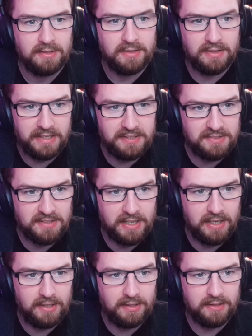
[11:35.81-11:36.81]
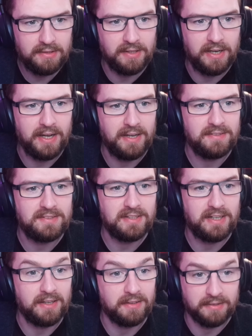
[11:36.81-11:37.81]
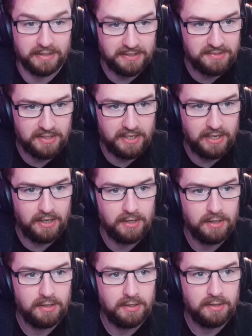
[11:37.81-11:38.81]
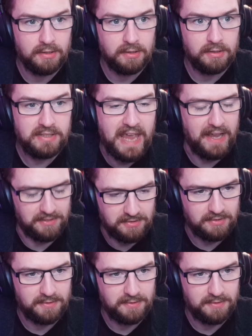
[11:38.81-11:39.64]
this thing than it is to kill this thing? Yes.